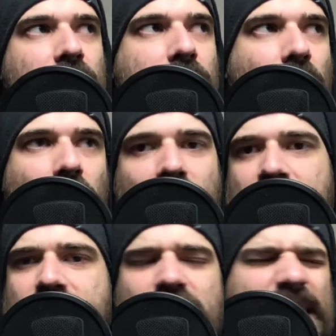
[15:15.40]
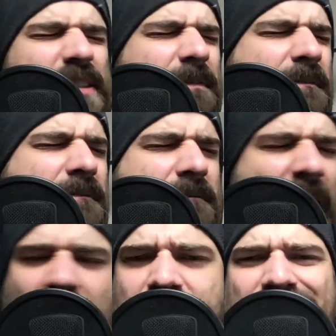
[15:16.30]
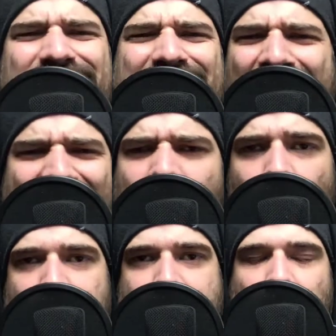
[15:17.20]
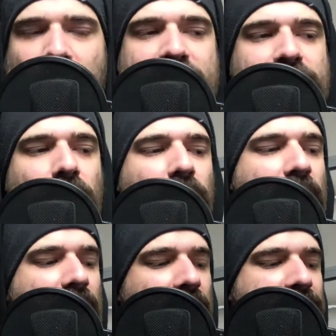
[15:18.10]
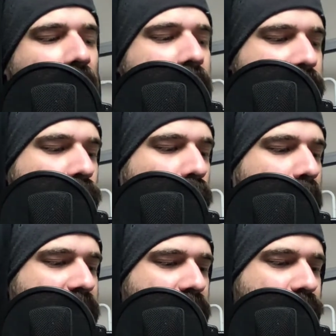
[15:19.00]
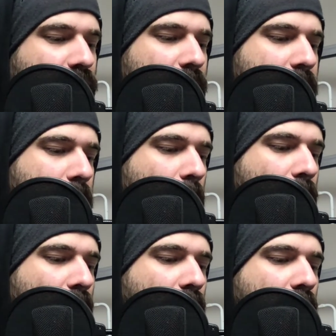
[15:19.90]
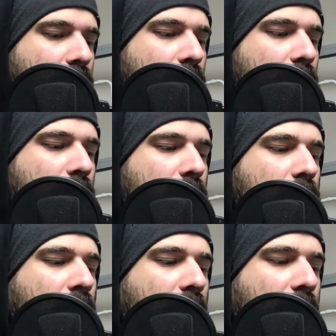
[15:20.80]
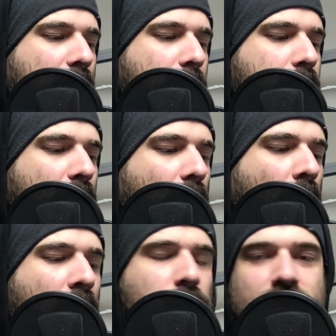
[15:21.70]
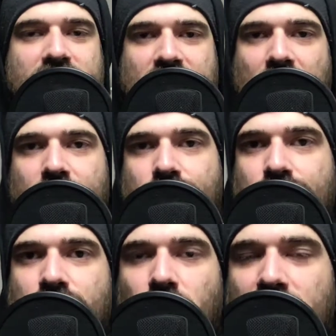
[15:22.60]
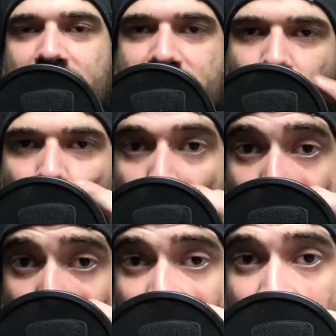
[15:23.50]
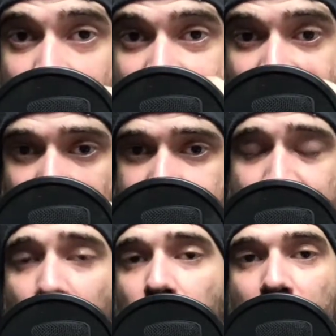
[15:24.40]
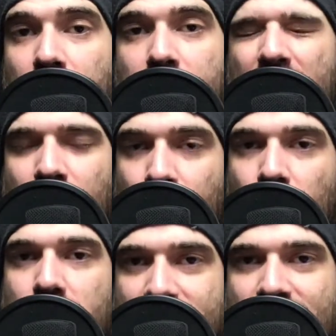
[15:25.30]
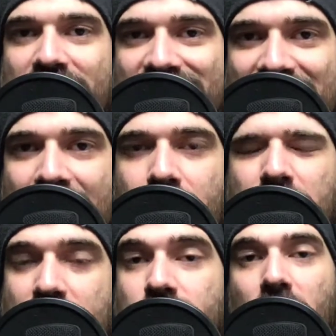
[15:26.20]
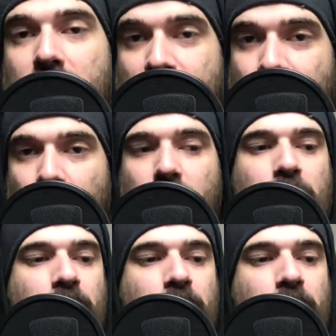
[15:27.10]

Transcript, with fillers: you know it's just fucked it's chaos right so if i was in your position um, i would start doing some work on yourself don't worry about girls just yet here's what i would do